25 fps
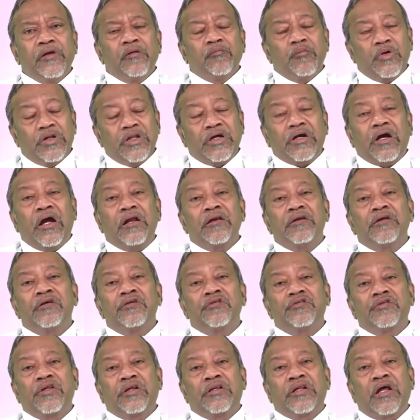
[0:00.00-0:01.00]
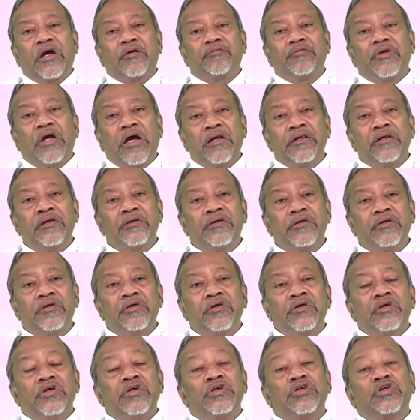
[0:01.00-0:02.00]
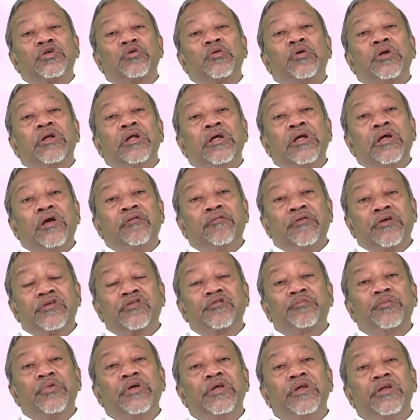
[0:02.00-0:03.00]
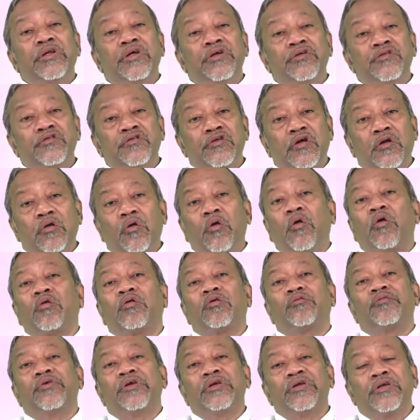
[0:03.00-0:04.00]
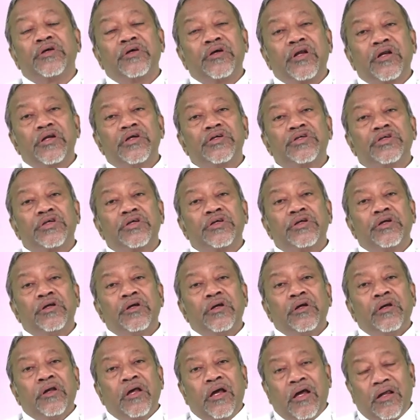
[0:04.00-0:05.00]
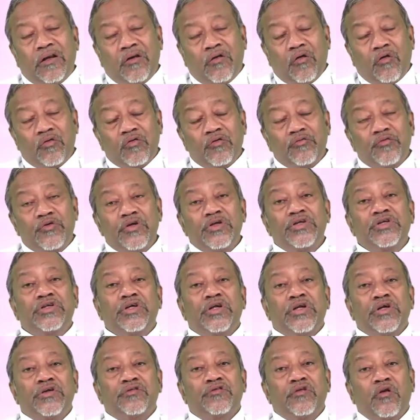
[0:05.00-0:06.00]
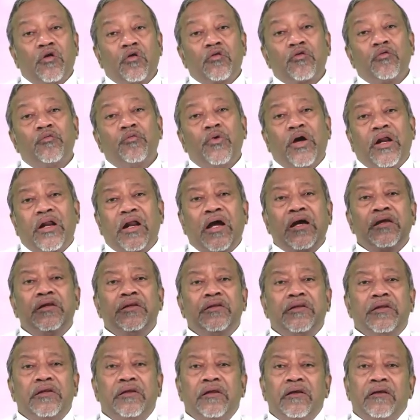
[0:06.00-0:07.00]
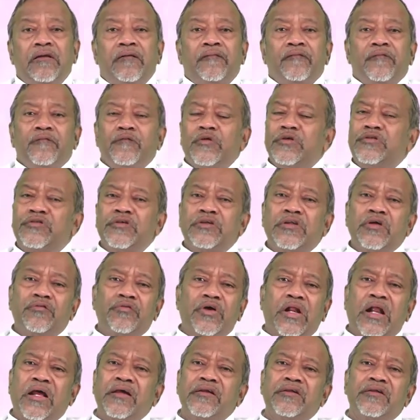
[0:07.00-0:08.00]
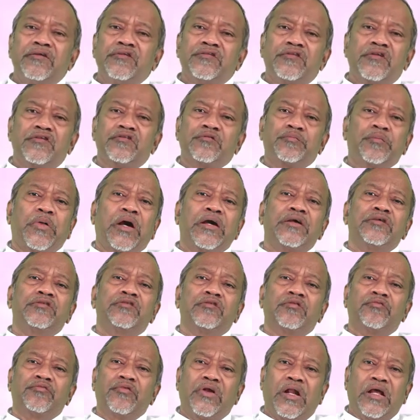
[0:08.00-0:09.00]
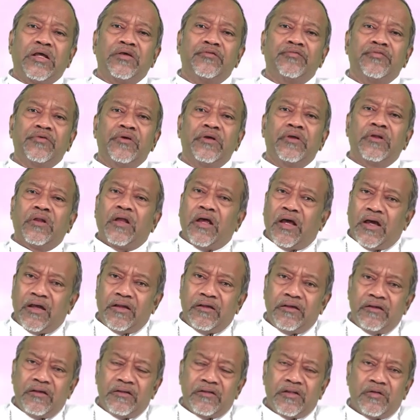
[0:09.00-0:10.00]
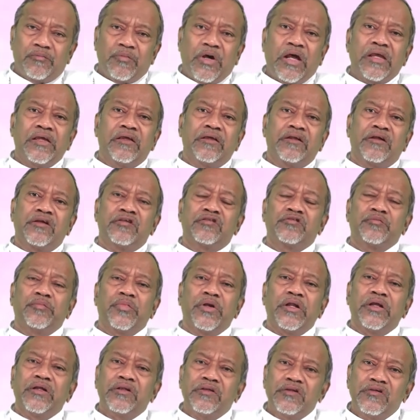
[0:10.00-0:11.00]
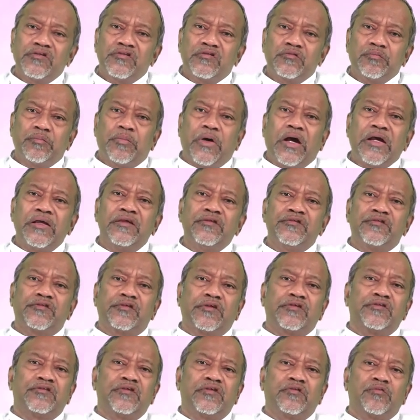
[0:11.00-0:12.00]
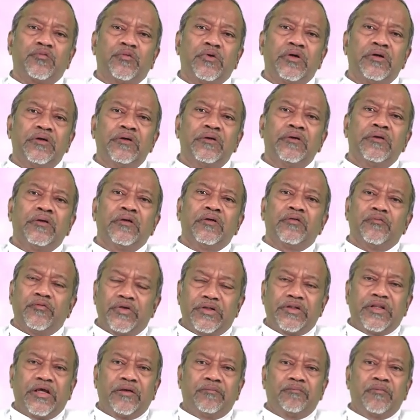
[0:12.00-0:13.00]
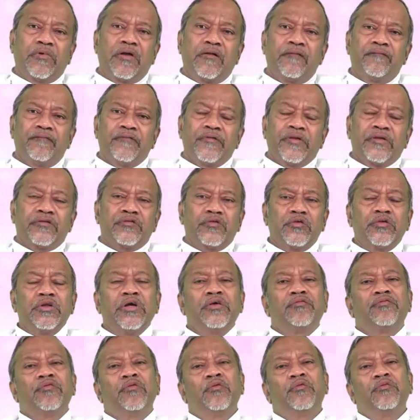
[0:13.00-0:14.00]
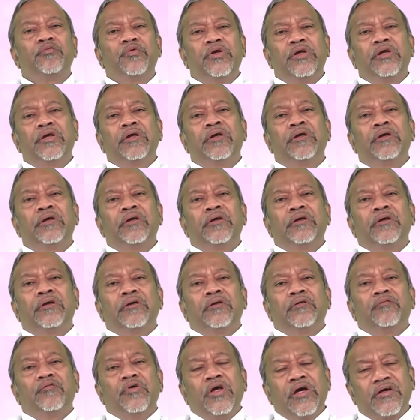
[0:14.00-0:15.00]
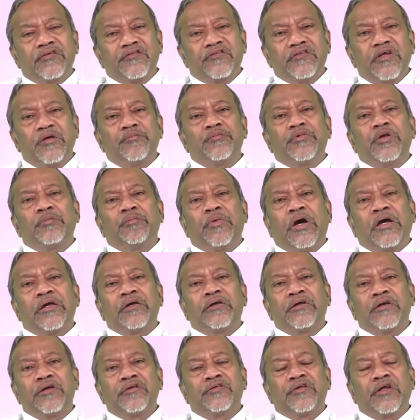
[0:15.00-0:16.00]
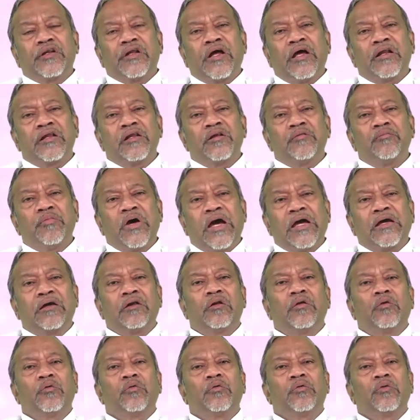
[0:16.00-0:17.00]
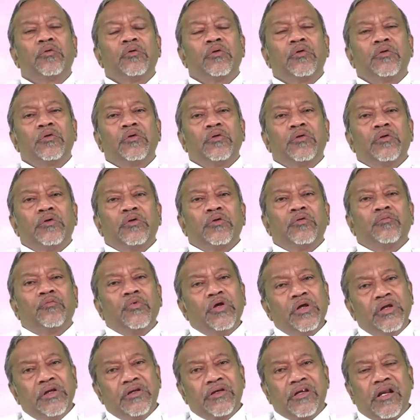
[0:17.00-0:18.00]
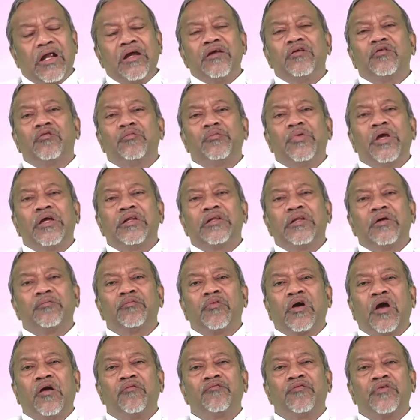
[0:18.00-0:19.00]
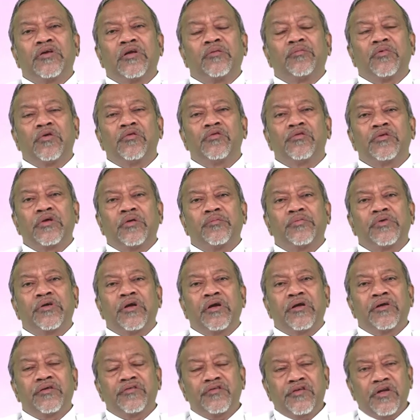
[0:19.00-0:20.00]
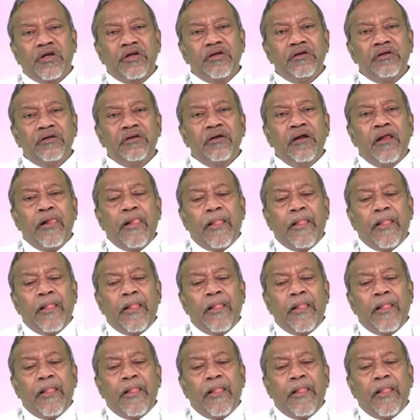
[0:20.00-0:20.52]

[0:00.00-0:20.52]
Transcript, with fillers: But the countries that have done it surely have experienced a lot of integration and a lot of richness, a lot of variety. We see the variety is a spice of life, and the migrants bring this spice, as it were, with them. So, therefore, we, we accept the migrants that are in Bangalore. We try to make them comfortable to some extent.